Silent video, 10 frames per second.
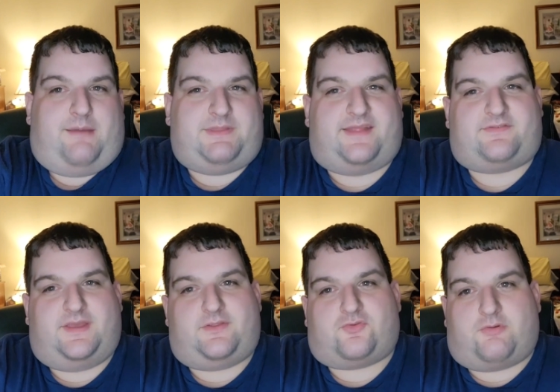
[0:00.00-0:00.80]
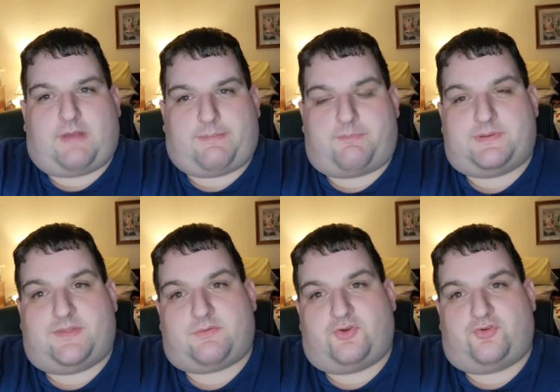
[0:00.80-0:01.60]
And with that said, that's going to wrap up
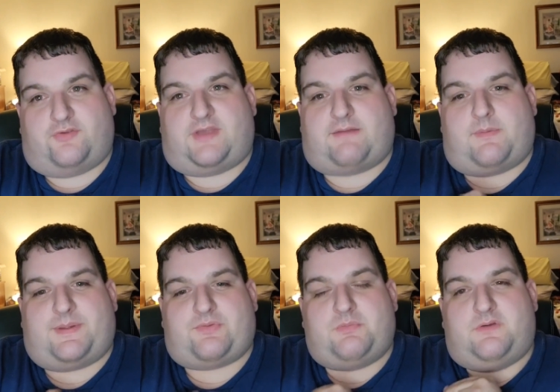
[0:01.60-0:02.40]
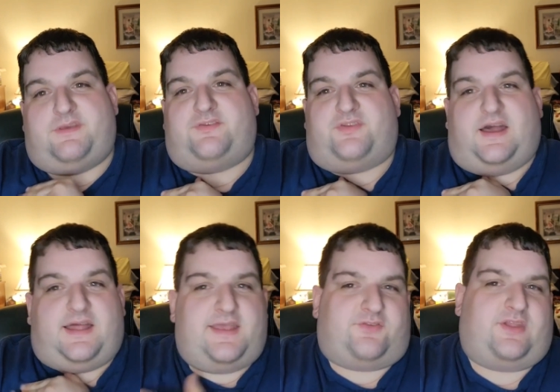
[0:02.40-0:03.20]
another edition of Time About the Movies.
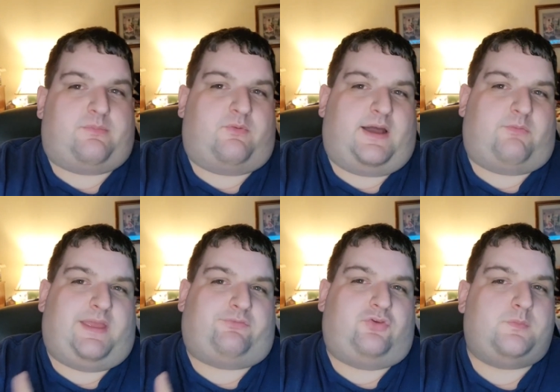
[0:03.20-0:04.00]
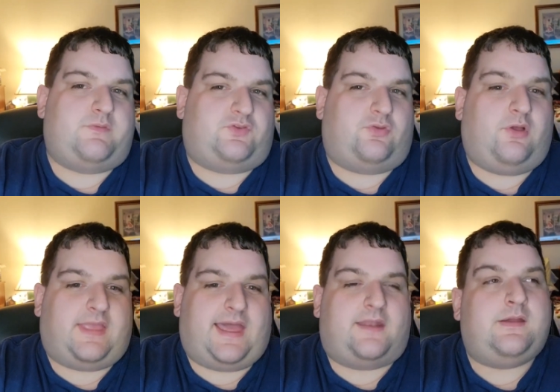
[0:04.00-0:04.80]
Next time around, we have two movies to
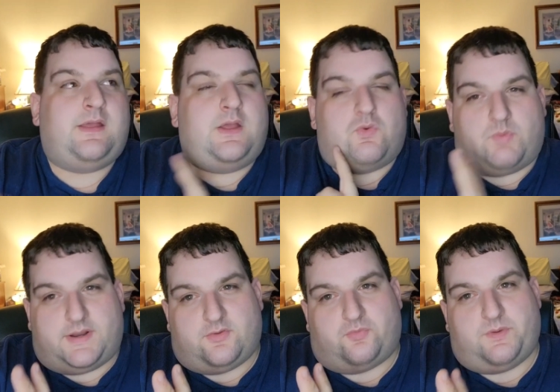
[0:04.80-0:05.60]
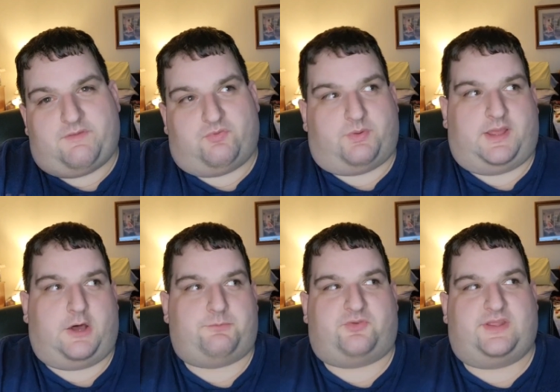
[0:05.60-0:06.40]
look at. One of those movies would
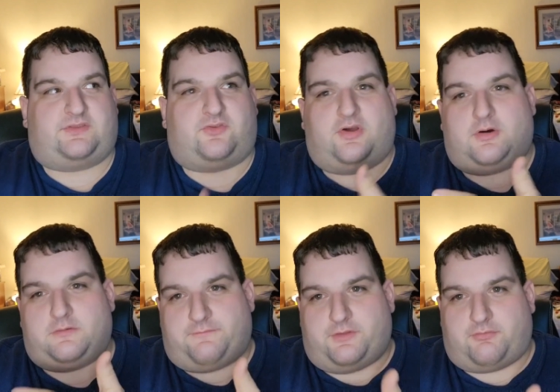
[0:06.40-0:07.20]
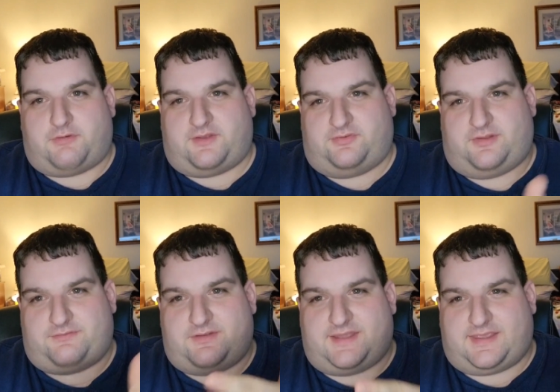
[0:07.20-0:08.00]
help set the tone for the rest
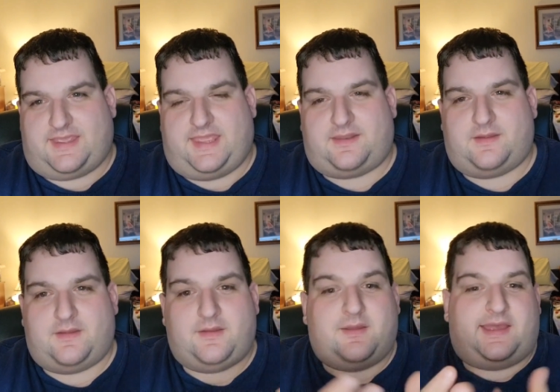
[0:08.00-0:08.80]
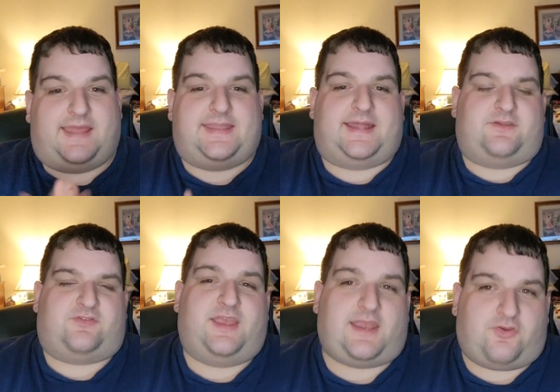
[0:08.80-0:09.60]
of the decade, and that
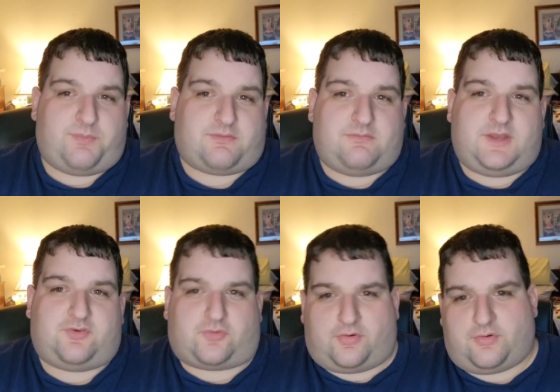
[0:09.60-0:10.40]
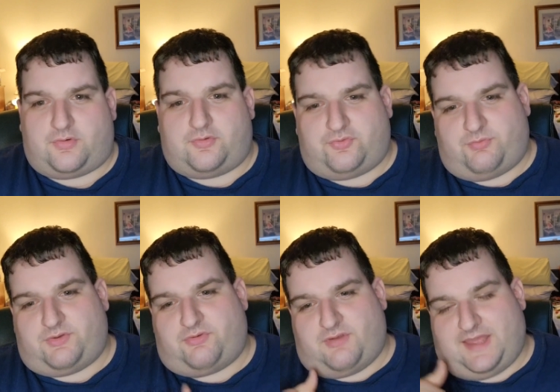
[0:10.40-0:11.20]
is Teenage Mutant Ninja Turtles,
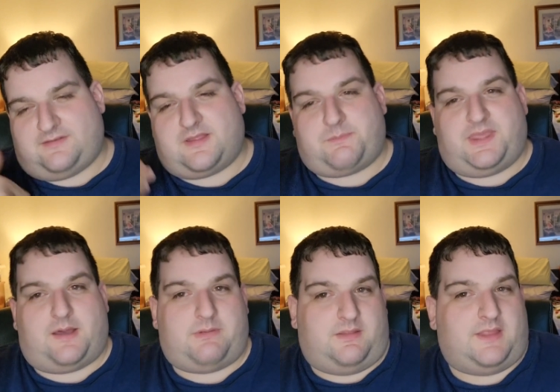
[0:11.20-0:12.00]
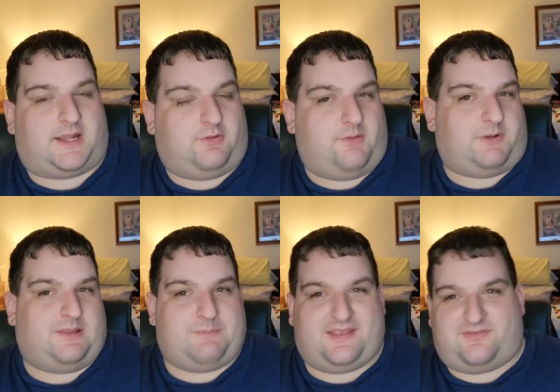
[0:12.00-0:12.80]
which ended up becoming not only one
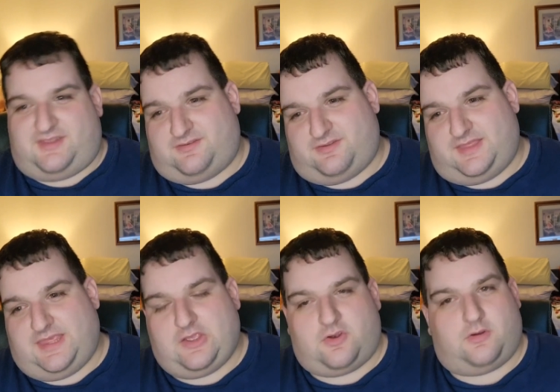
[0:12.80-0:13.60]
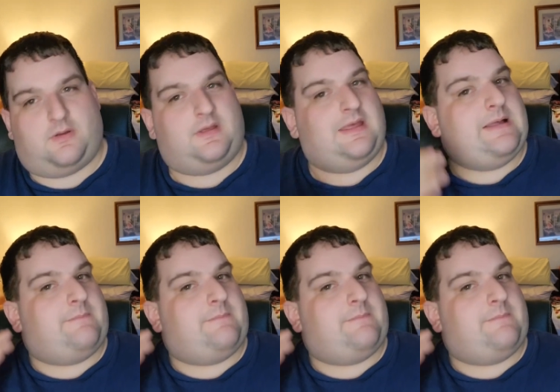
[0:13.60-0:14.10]
of the biggest hits of the year,